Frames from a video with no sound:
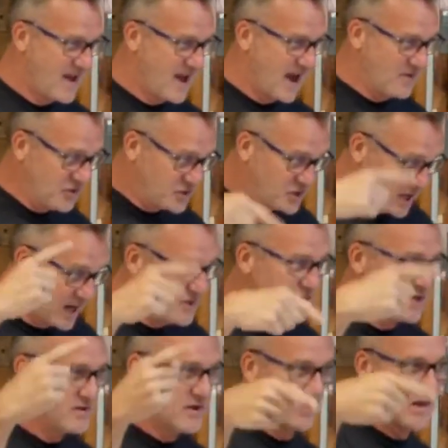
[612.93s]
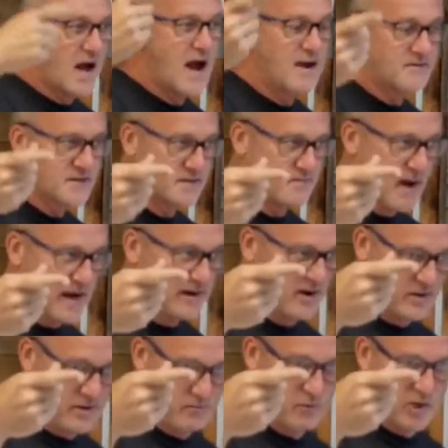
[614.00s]
And they're changing their lives back in
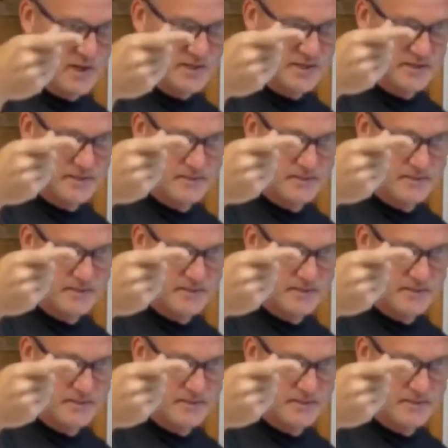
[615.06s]
other places.